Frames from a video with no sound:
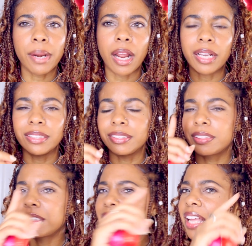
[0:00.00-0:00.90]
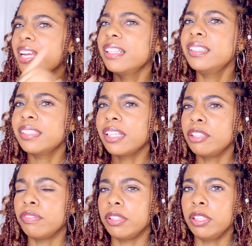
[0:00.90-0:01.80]
I can slightly
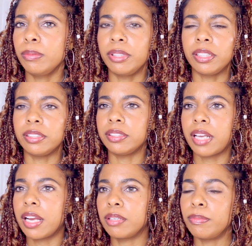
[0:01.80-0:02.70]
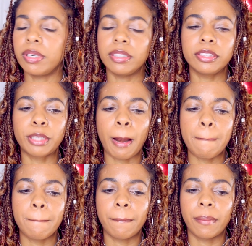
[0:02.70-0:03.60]
feel it, but not much
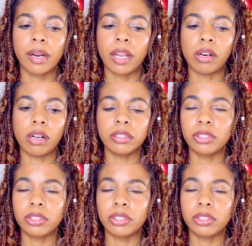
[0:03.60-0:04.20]
at all.